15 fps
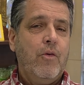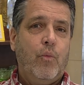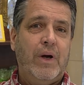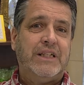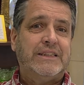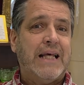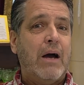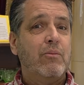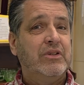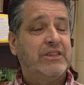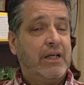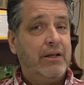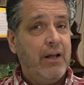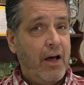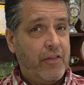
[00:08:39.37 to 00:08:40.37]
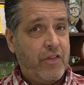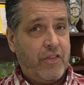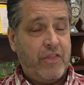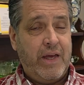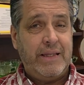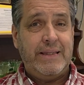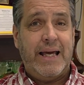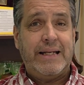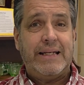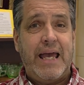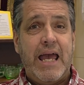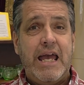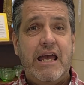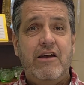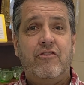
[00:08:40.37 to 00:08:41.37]
which that was another thing that
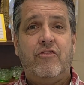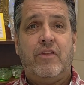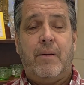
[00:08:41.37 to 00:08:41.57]
gave